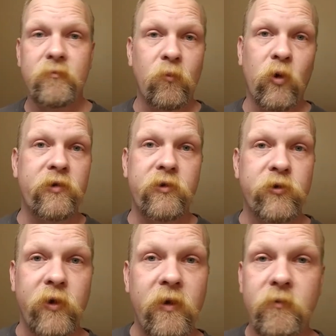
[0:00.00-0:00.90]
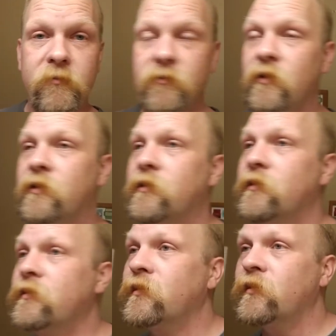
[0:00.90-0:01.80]
Works a treat
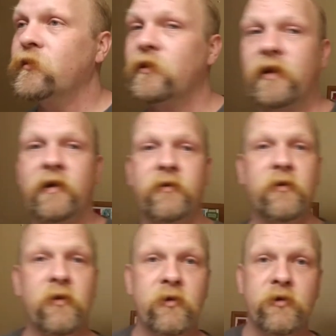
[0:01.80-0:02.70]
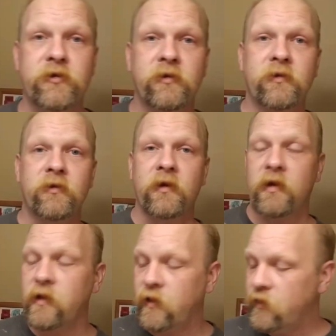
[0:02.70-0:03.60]
on the lather, good cushion, good
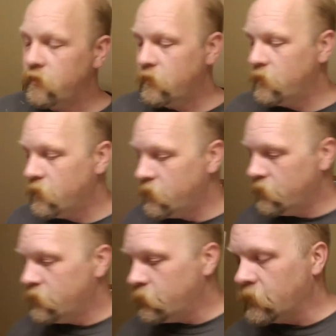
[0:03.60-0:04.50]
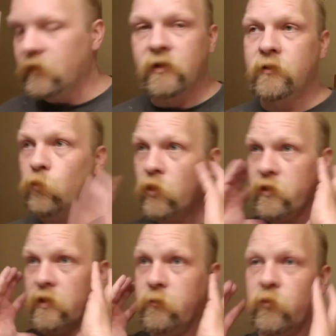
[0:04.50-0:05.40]
glide. I mean, I didn't
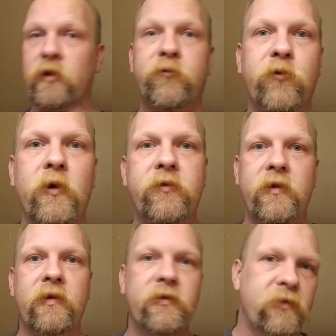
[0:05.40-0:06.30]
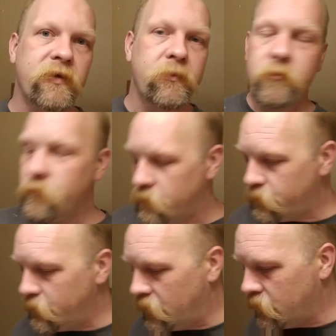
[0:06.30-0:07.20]
work it up real frothy this time,
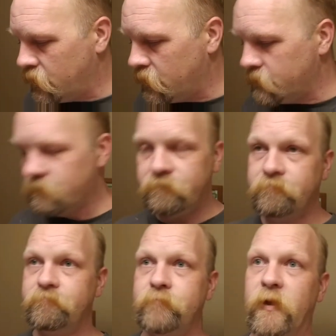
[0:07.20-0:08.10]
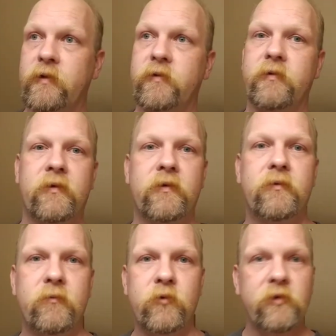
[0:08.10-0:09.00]
but
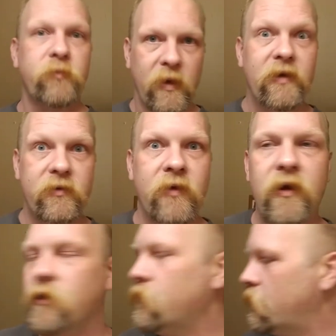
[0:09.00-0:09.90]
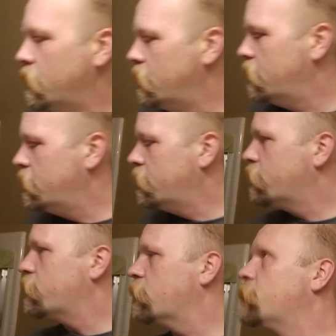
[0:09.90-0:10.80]
trust me, it's there.
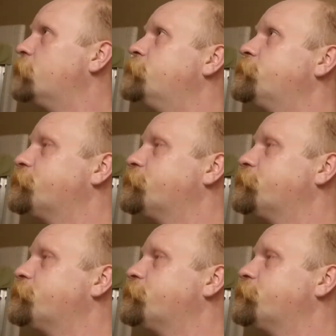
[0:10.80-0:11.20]
So